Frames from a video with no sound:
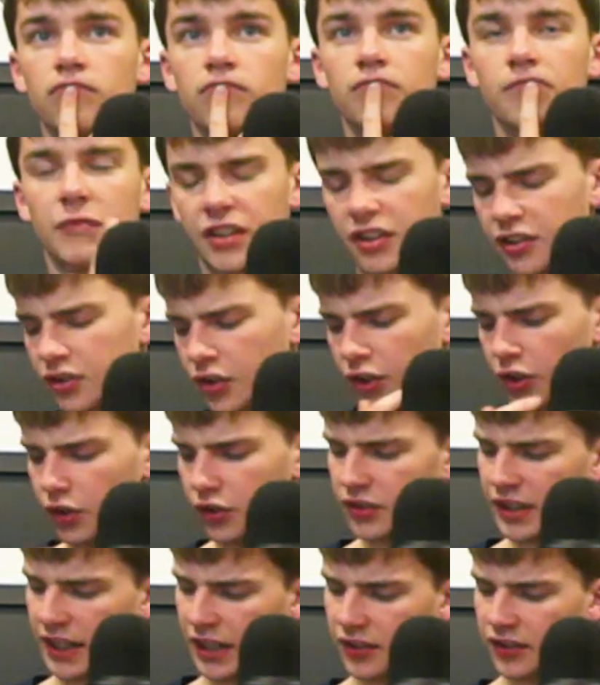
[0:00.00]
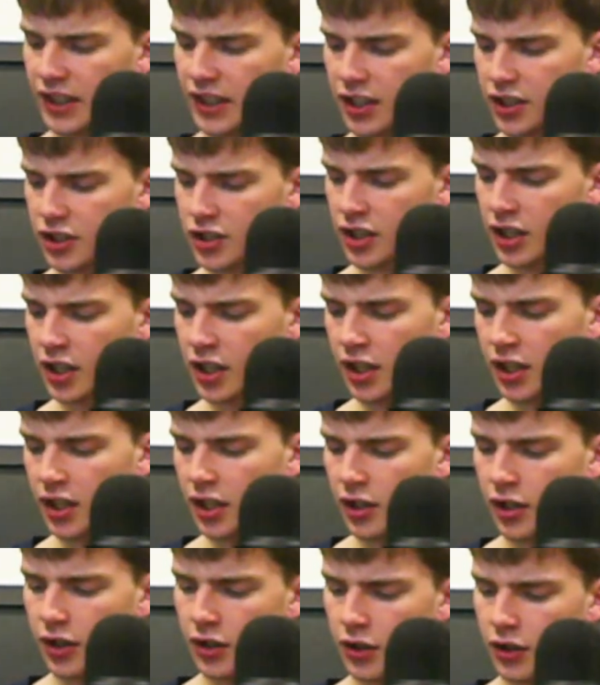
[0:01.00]
Is it sorry, not Stanisic?
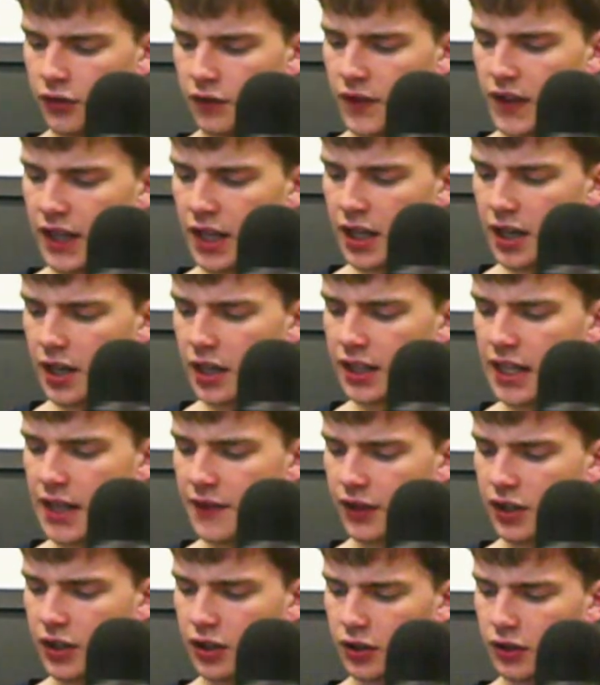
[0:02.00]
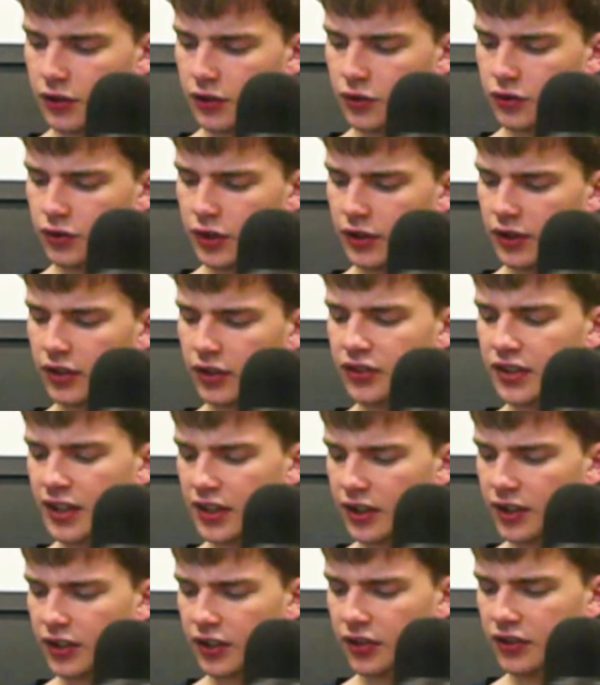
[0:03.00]
The Leverkusen.
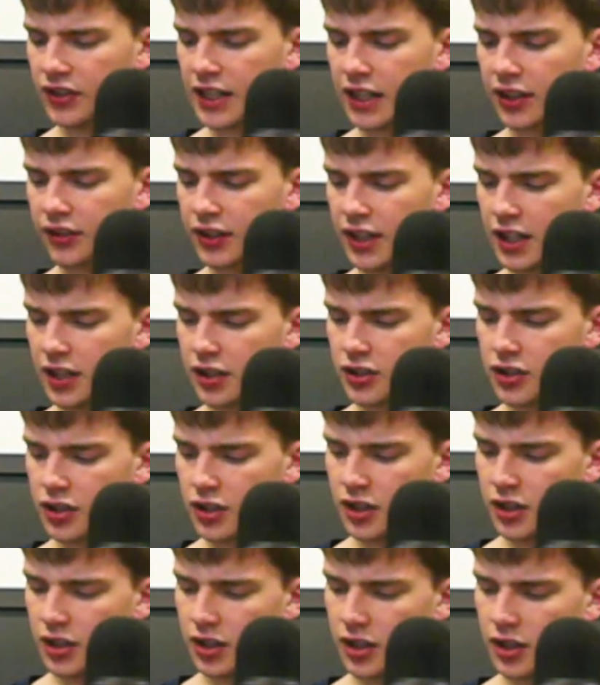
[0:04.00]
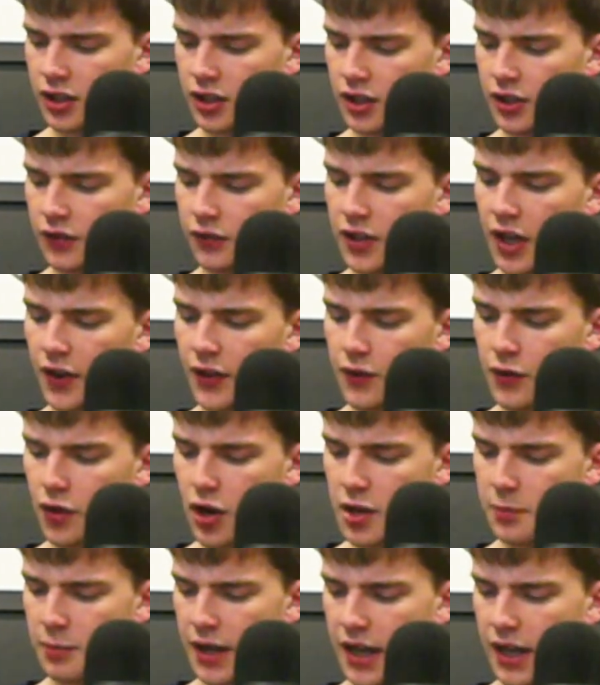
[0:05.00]
Is it Stanisic? The other
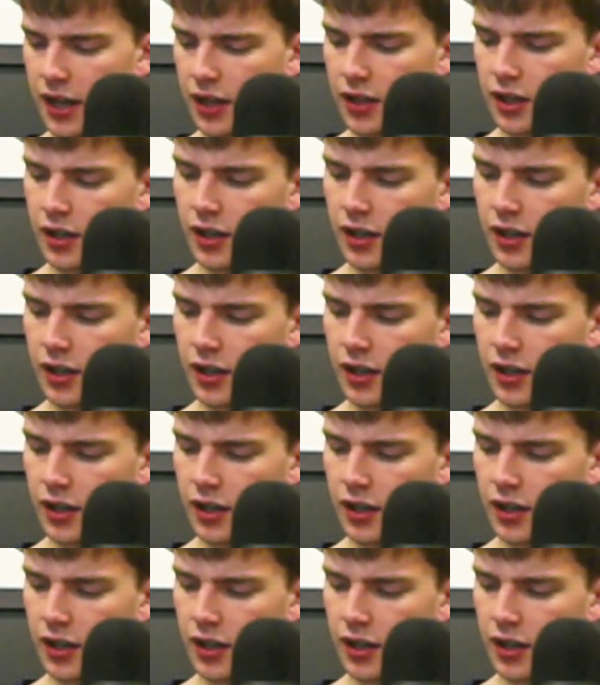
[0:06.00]
right back.